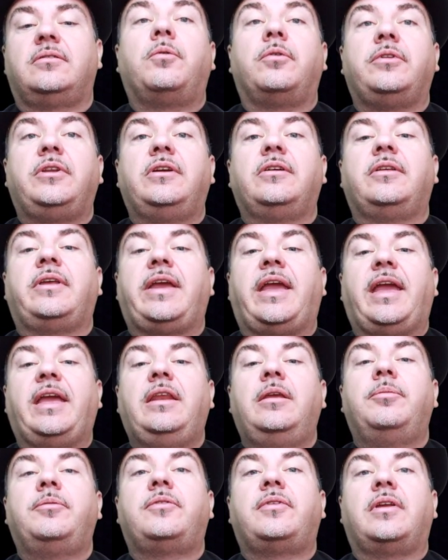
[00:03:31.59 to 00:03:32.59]
Well, nearly
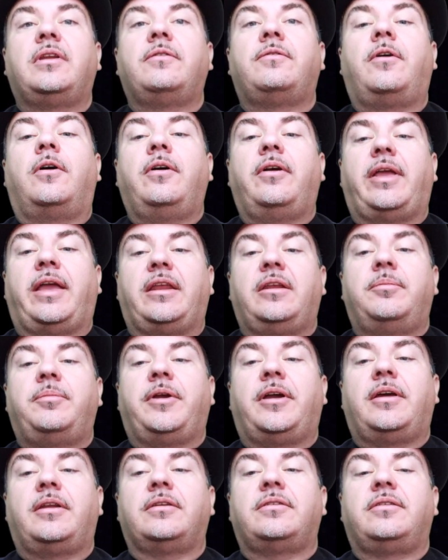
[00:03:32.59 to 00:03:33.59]
80% of all
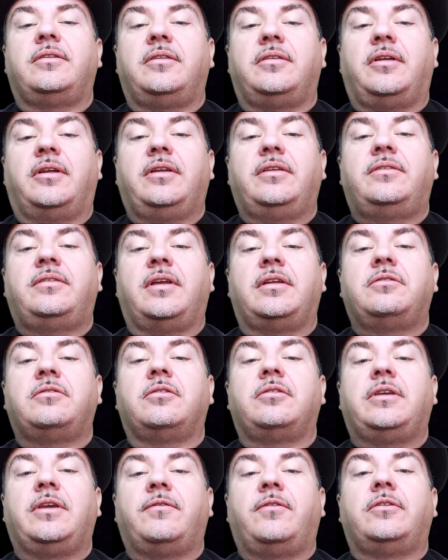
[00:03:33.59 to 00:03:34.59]
antibiotics in the United States
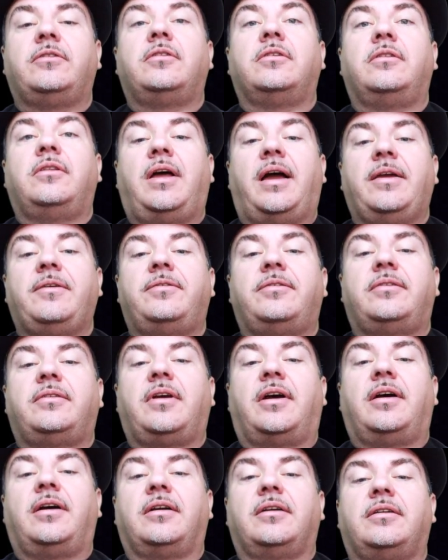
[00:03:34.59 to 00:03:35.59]
are given to
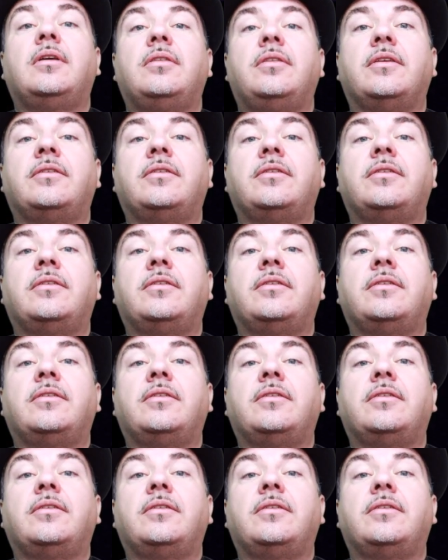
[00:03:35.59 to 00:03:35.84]
livestock.